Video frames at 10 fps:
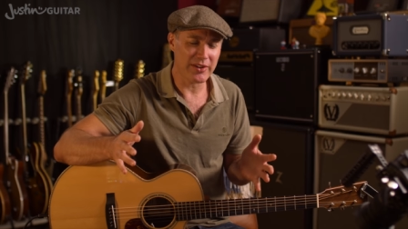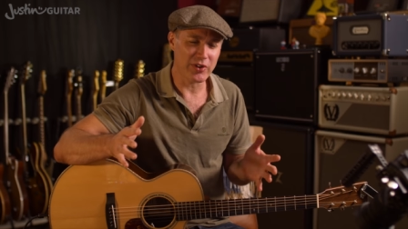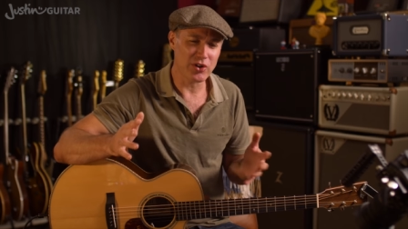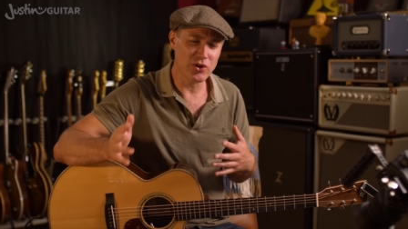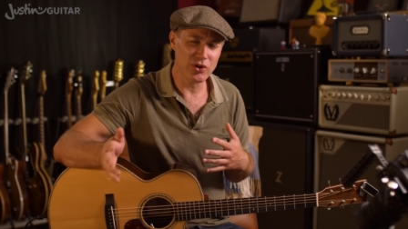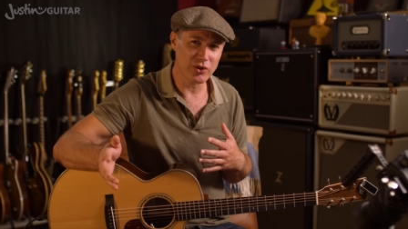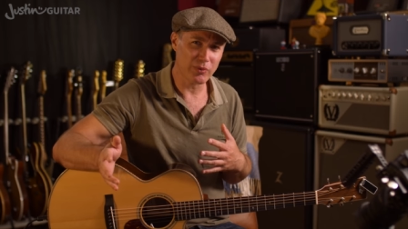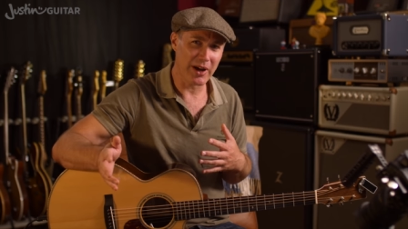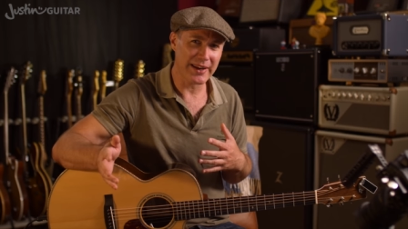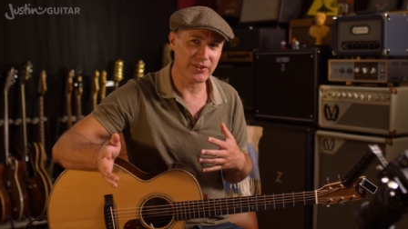If you're new to
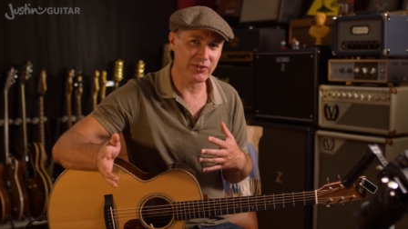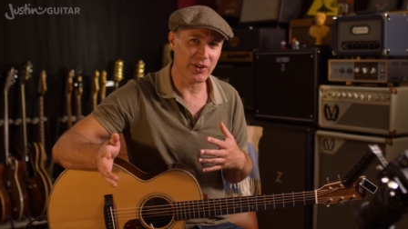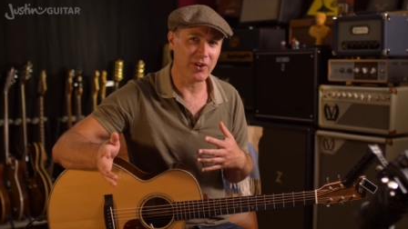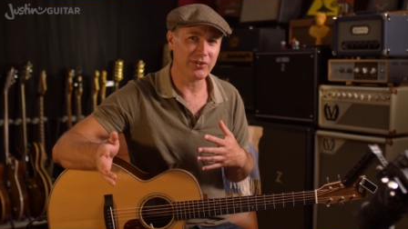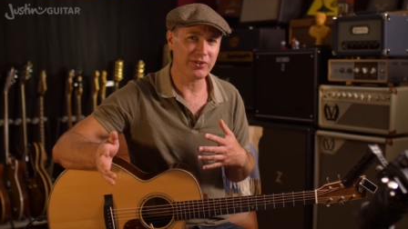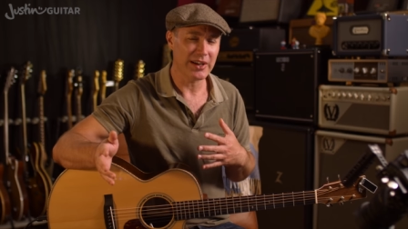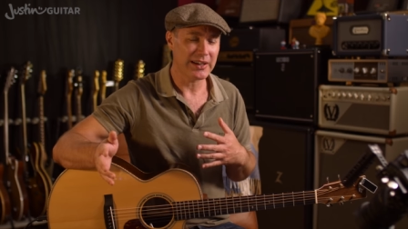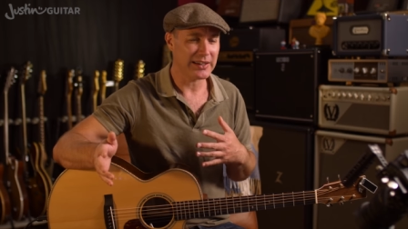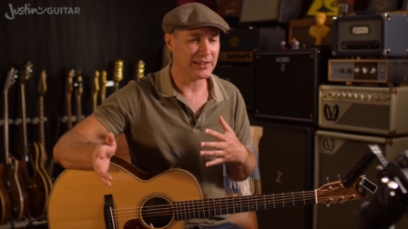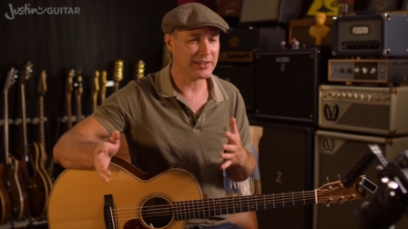writing songs,
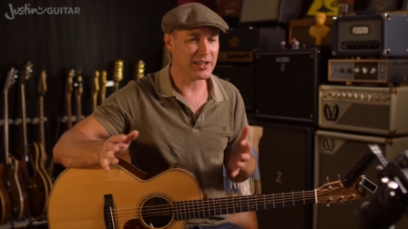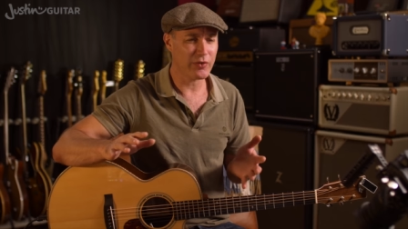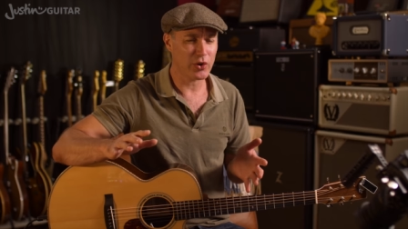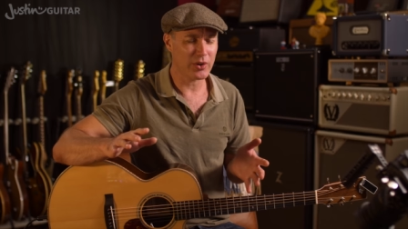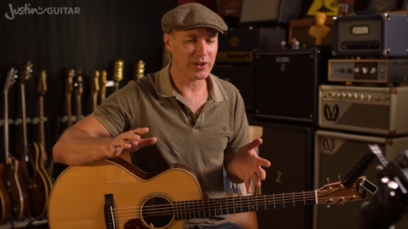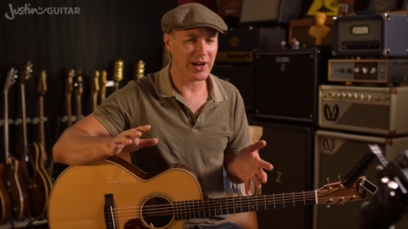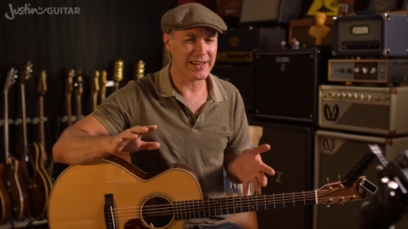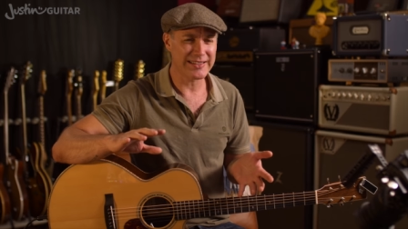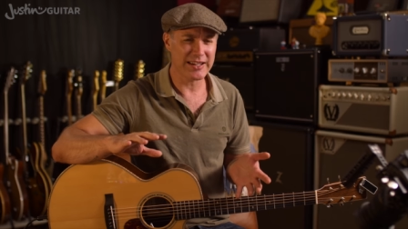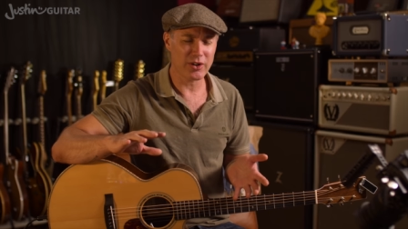it'll give you an
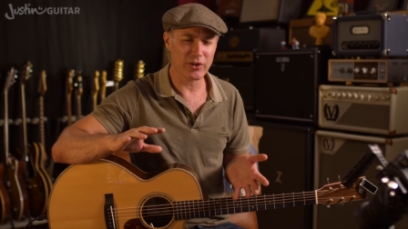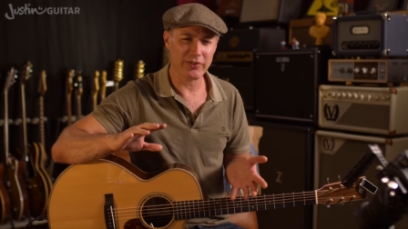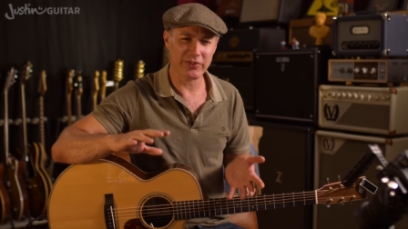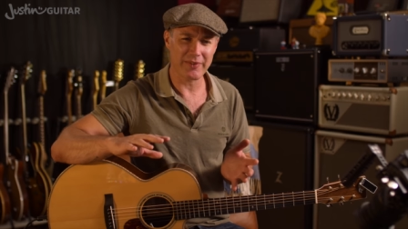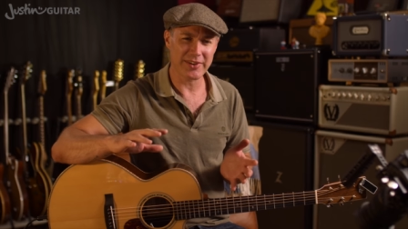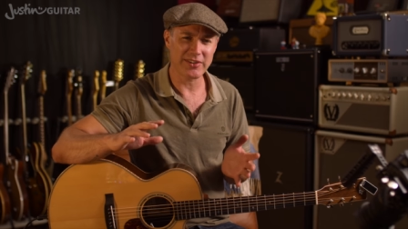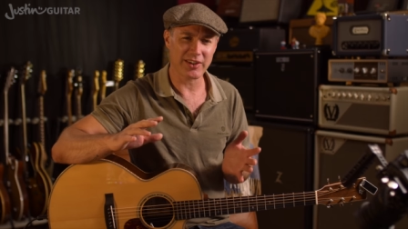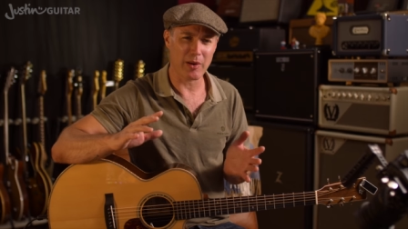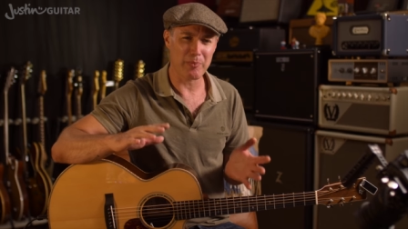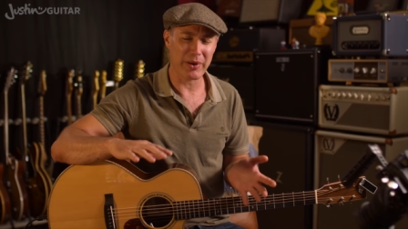idea of something
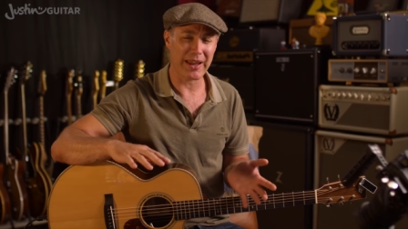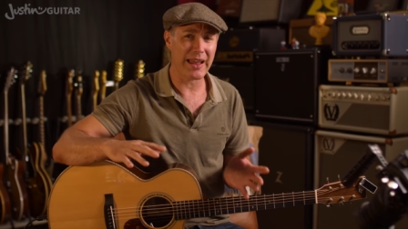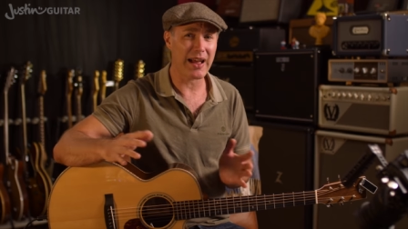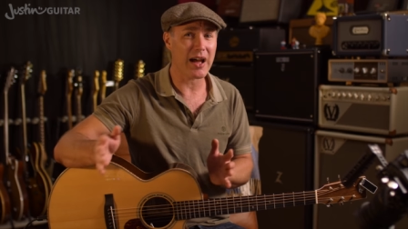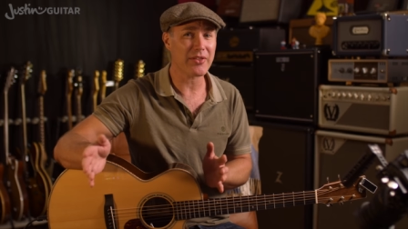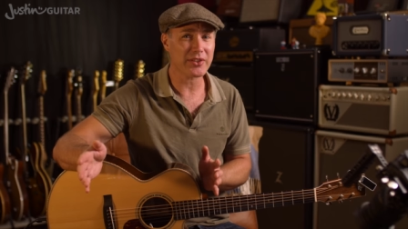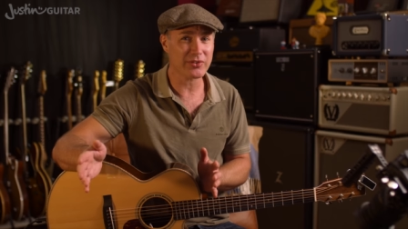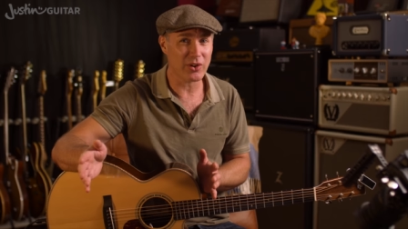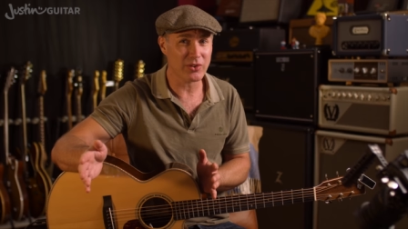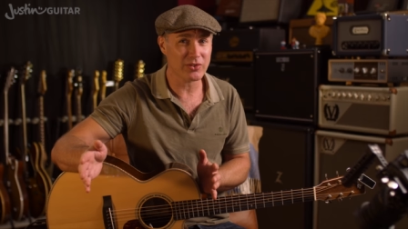to compare other
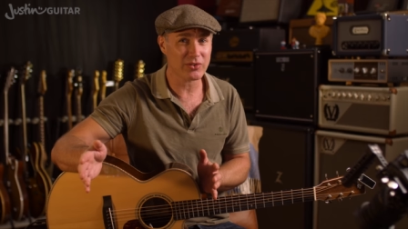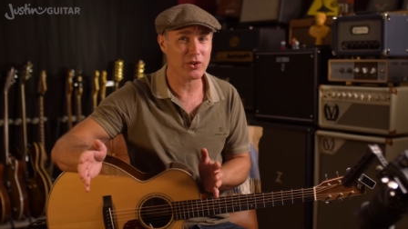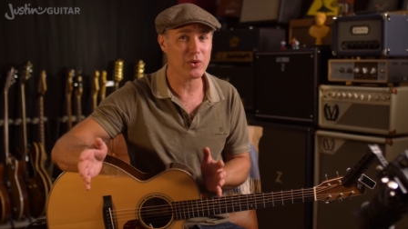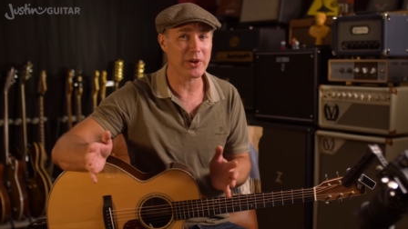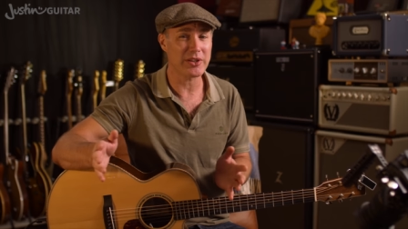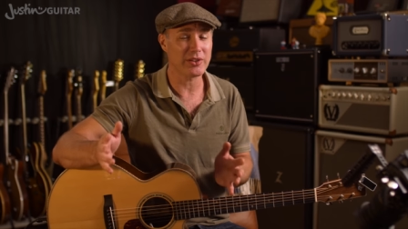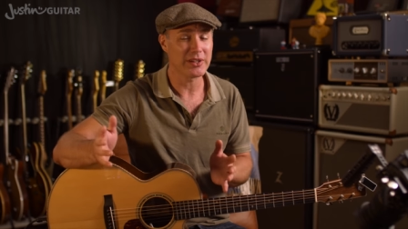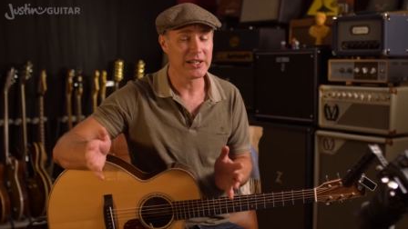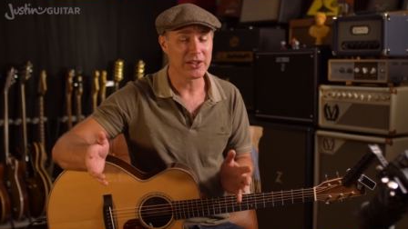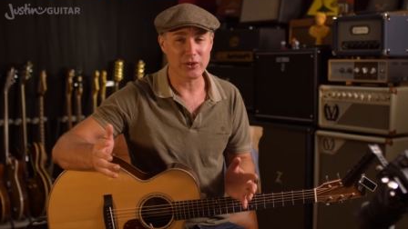songs to when you're
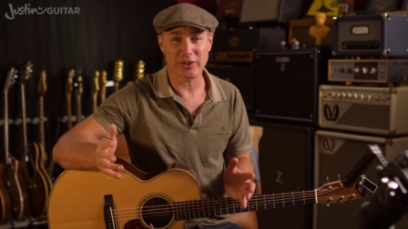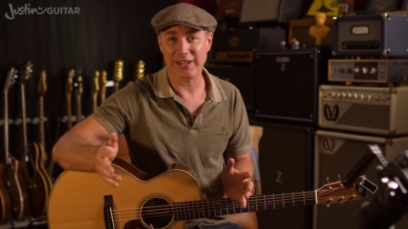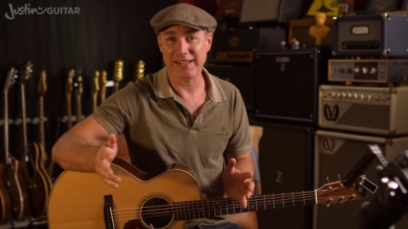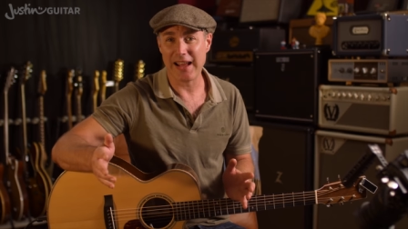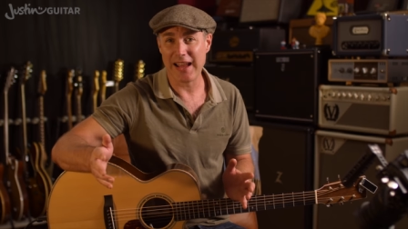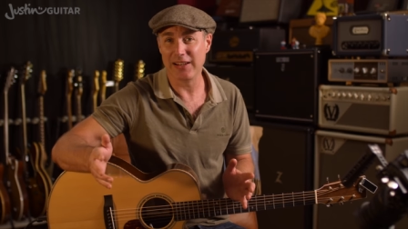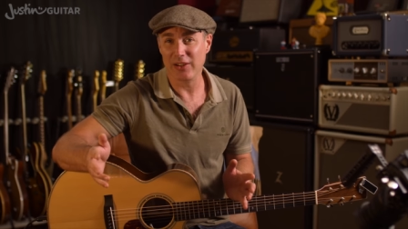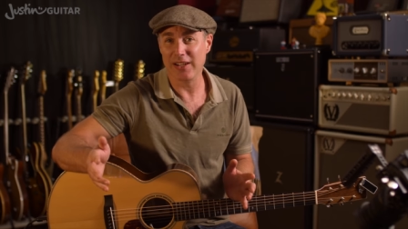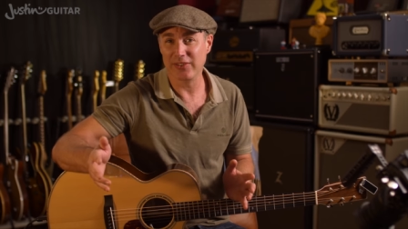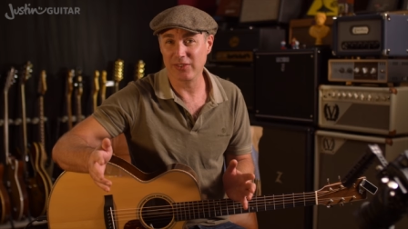doing
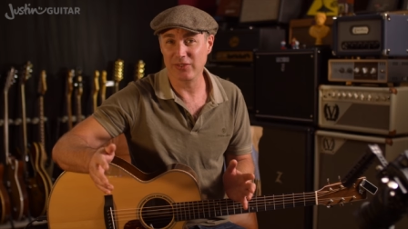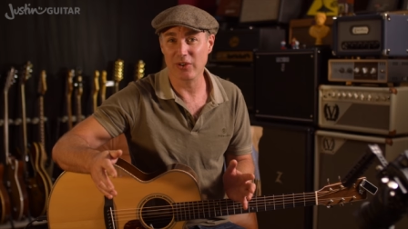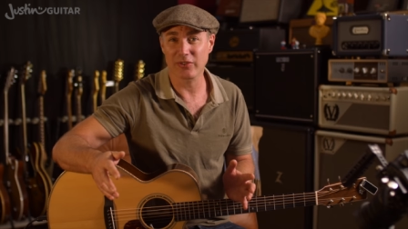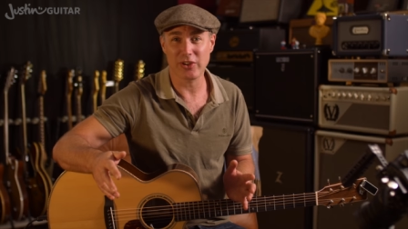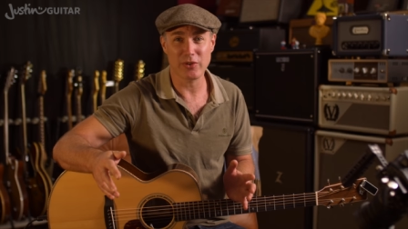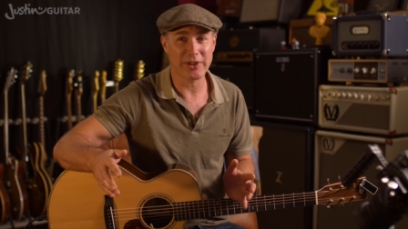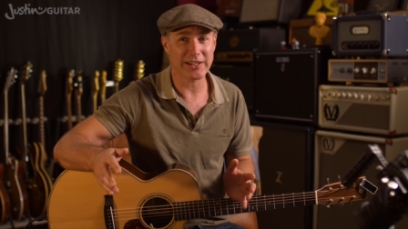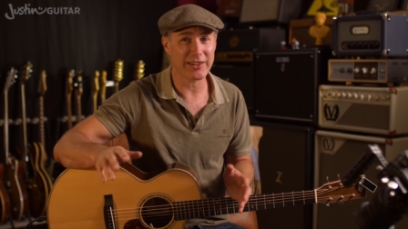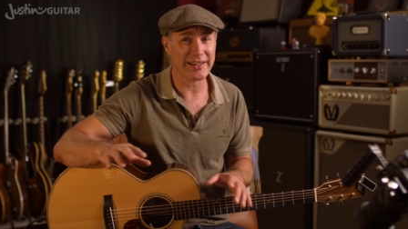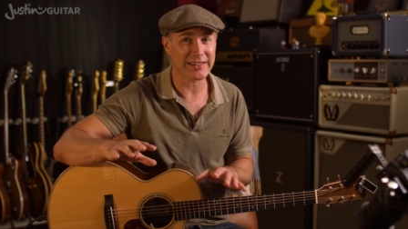analyzing songs that you
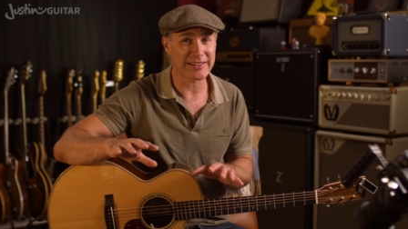really like.